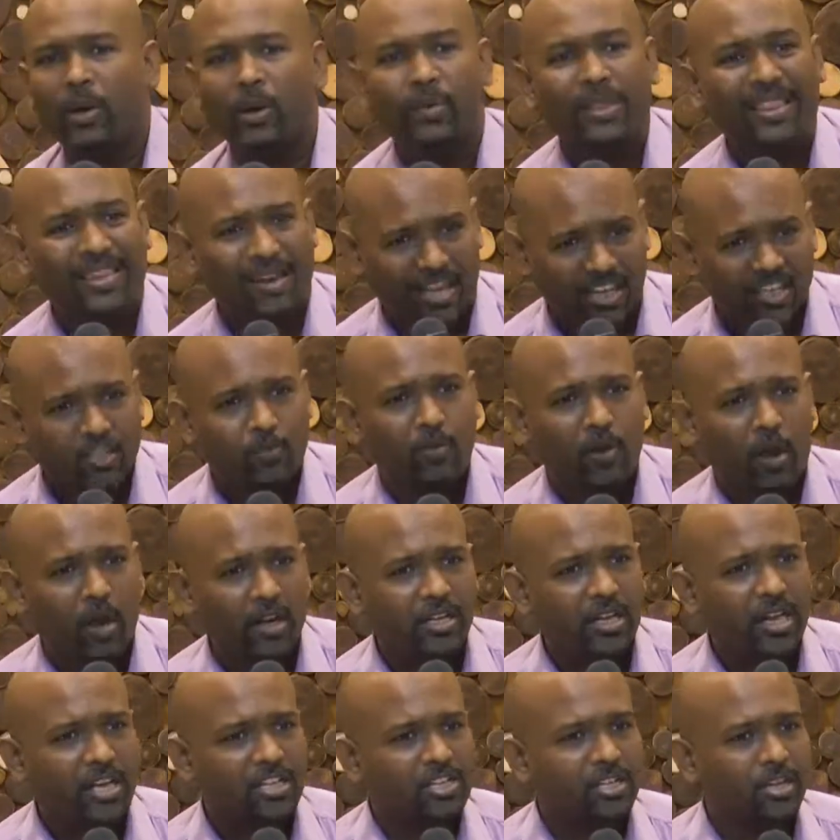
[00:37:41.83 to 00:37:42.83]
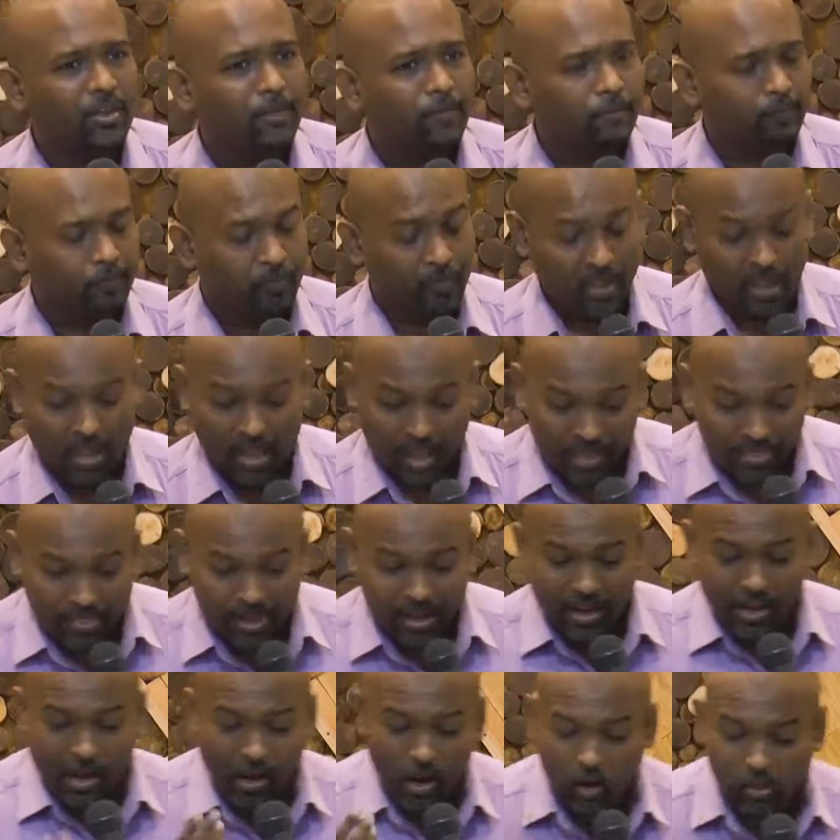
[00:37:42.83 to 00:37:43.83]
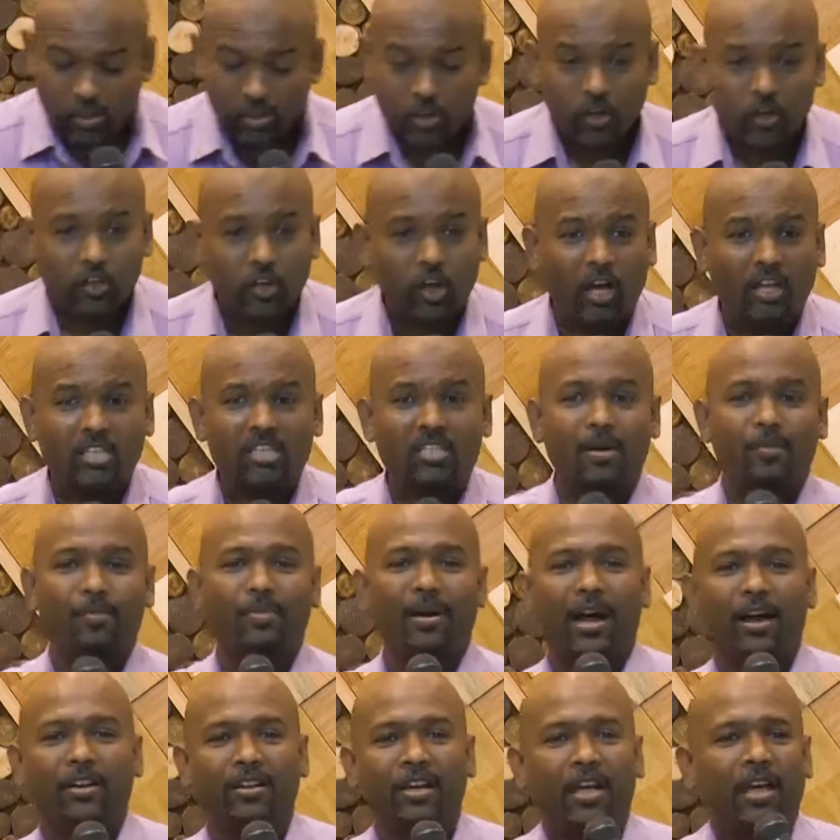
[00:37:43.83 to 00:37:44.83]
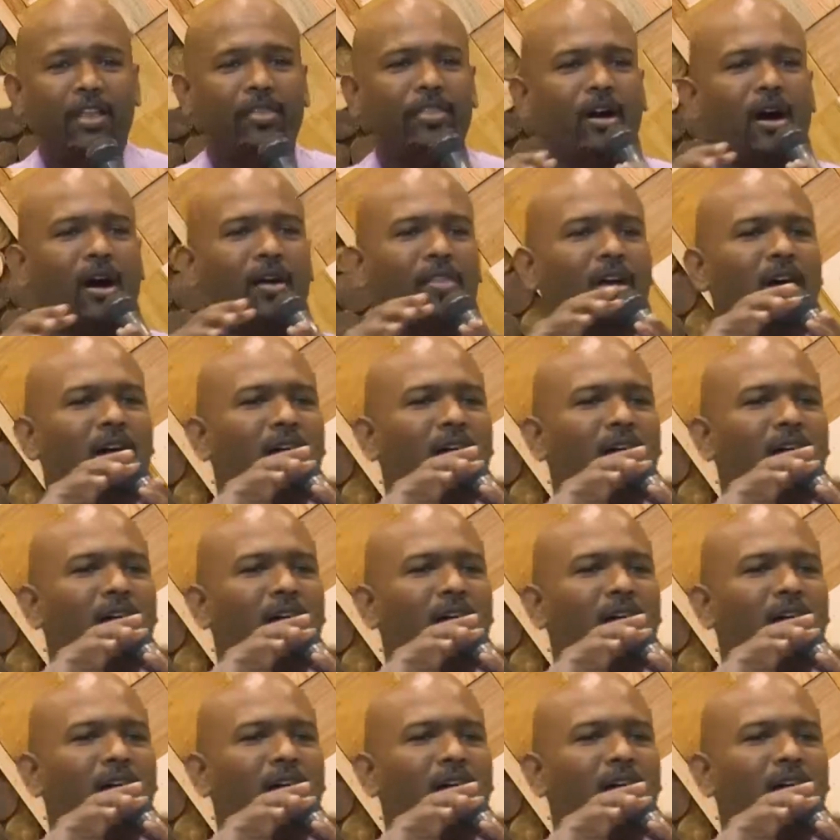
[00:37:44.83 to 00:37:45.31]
with an exploitation? And then he also talks about the,